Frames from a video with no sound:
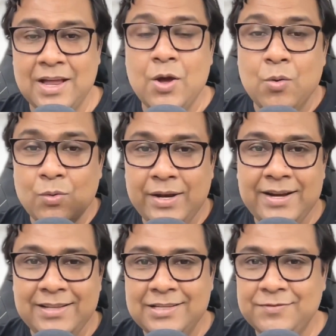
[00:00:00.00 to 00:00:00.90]
who
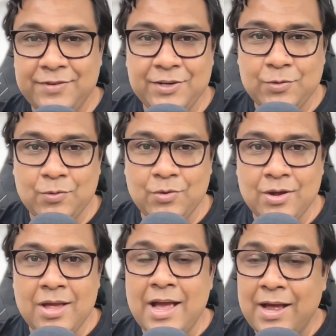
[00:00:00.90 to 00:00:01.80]
need this video,
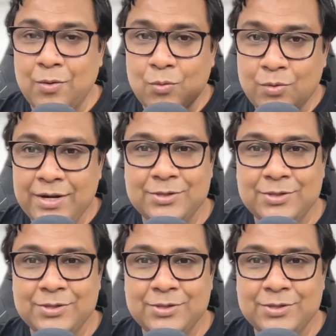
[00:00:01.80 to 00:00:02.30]
and who needs